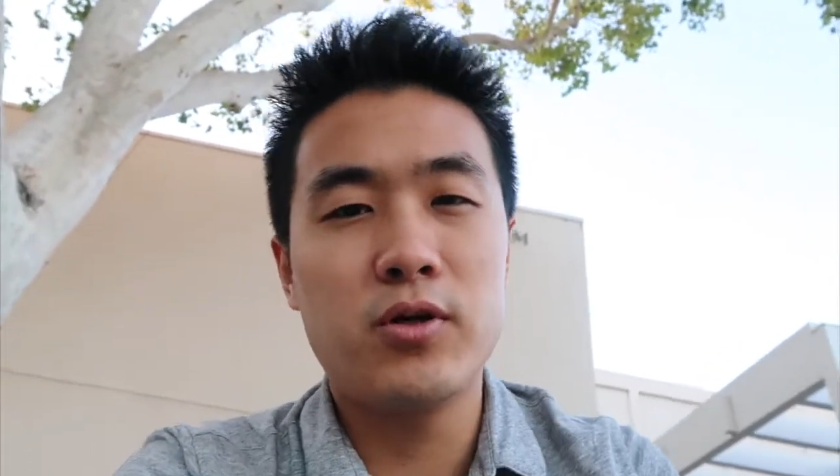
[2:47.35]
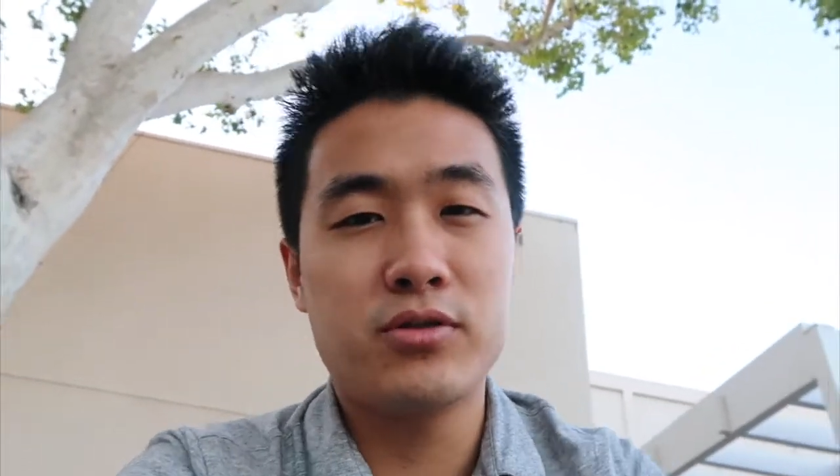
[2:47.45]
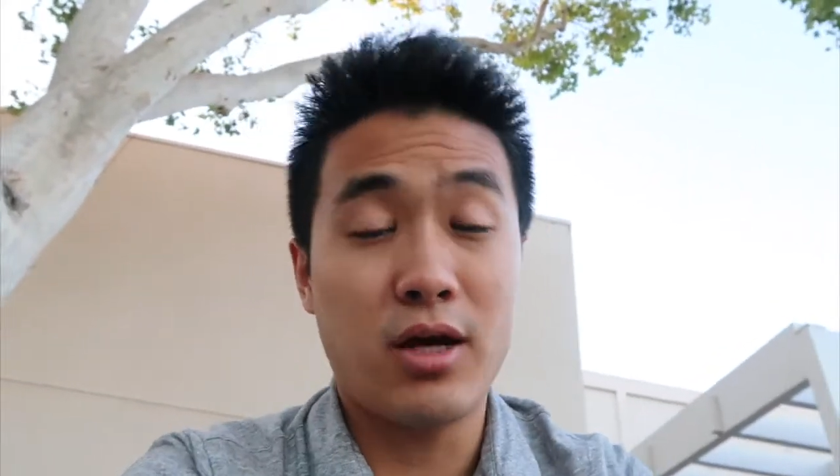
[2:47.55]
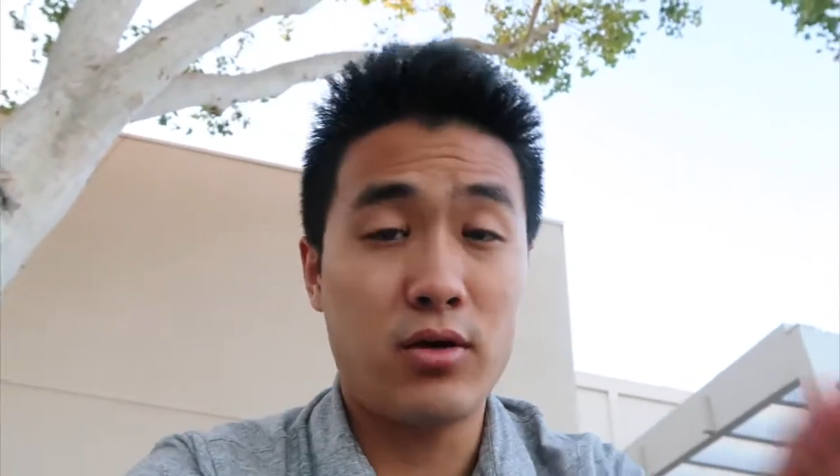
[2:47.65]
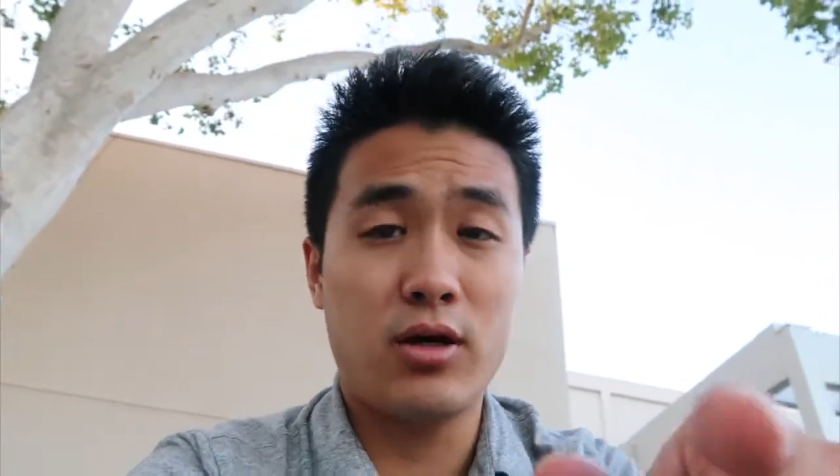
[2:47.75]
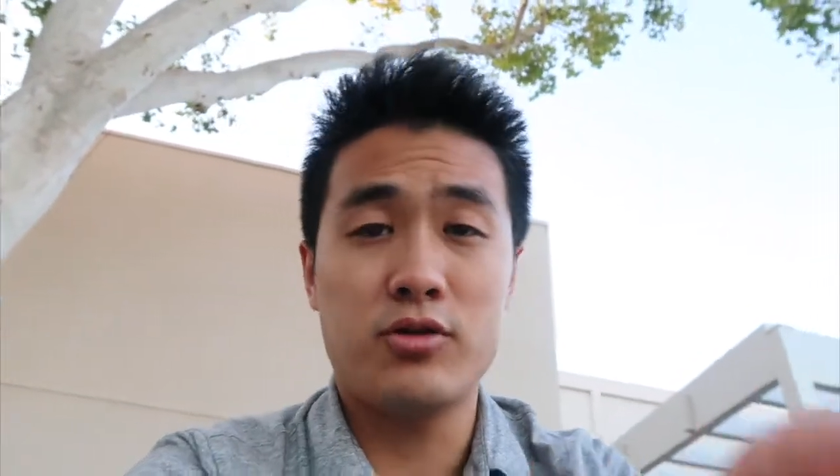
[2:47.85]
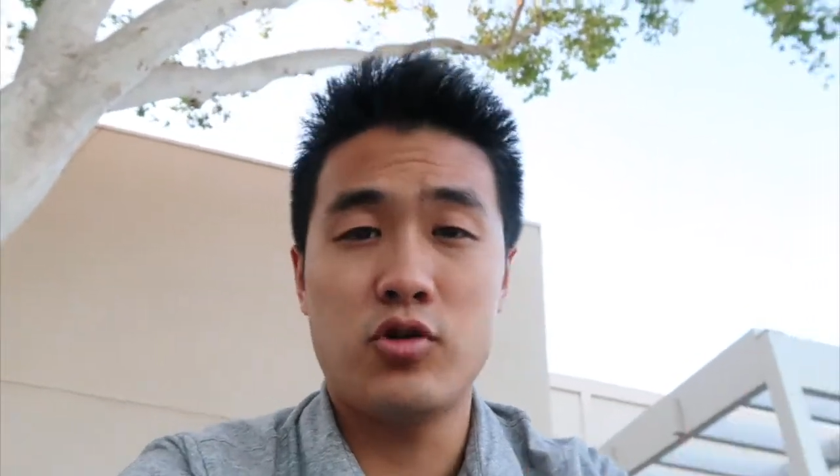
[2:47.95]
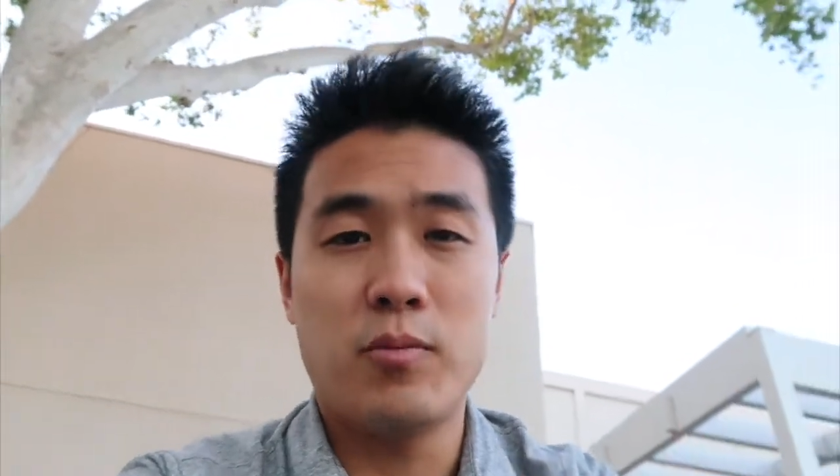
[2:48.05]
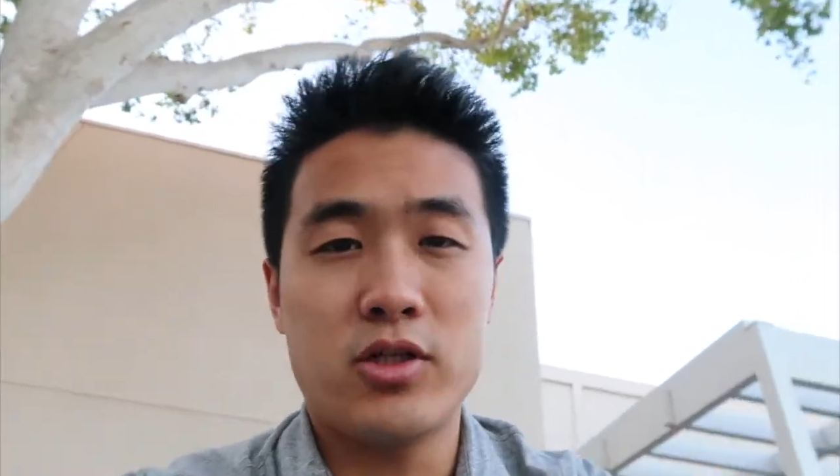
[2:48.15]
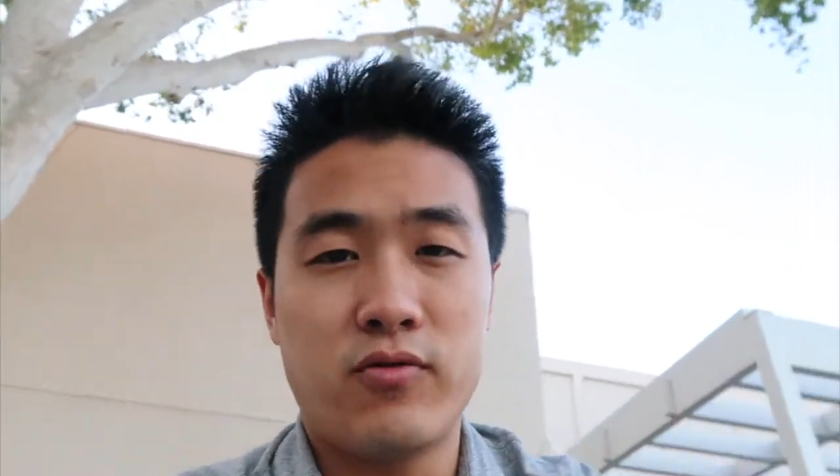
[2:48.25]
Thank you guys
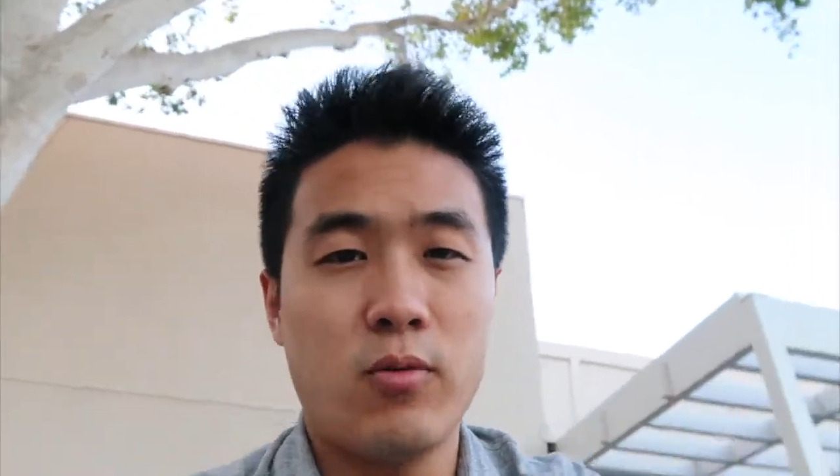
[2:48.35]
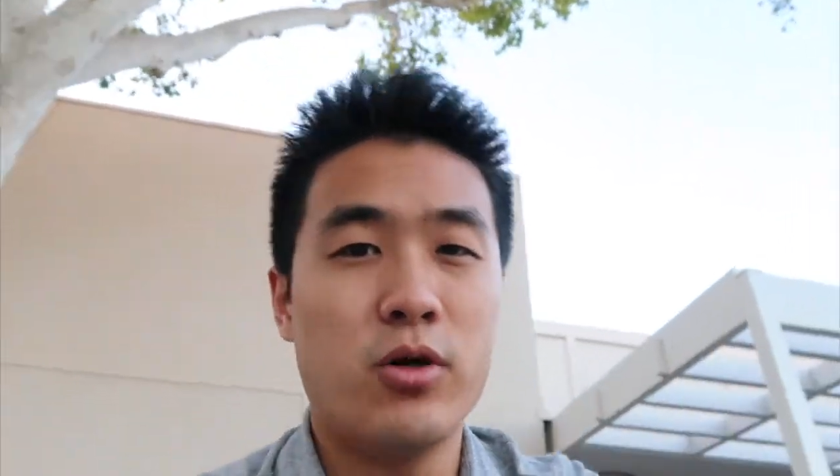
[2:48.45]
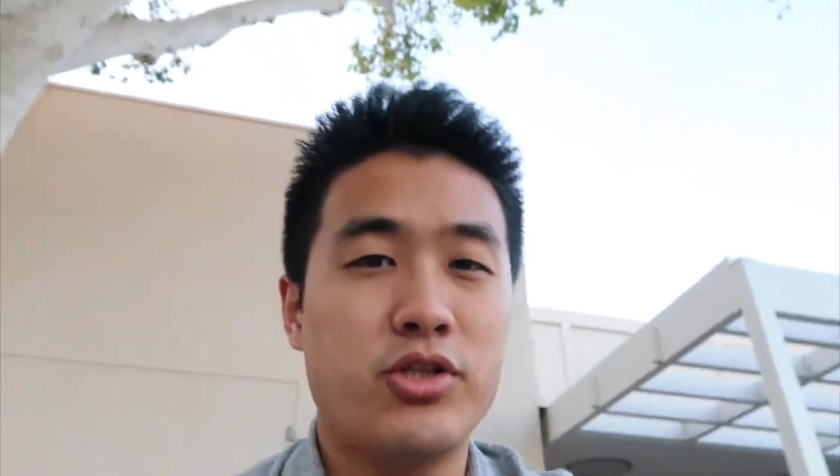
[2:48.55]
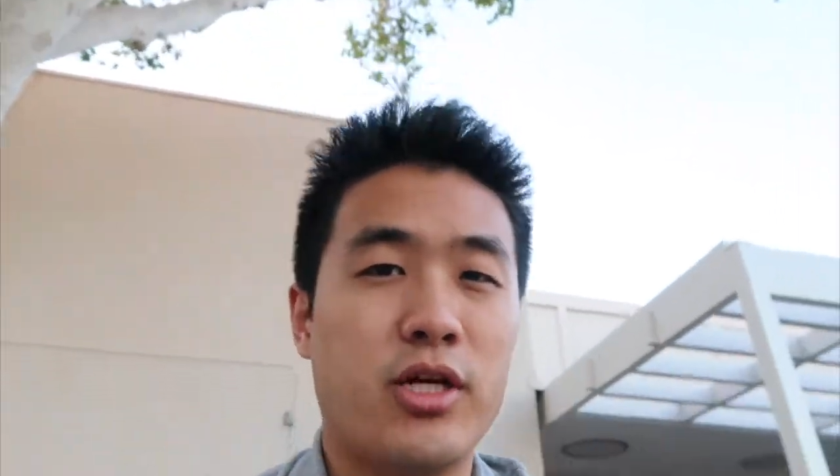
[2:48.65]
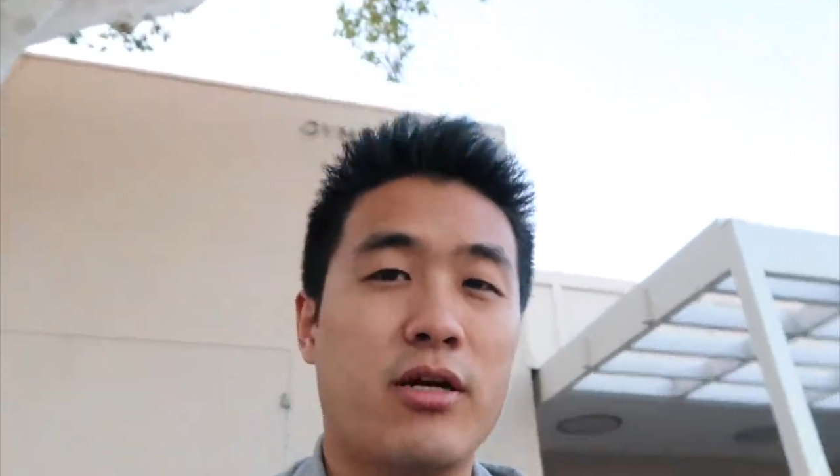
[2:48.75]
so much for watching.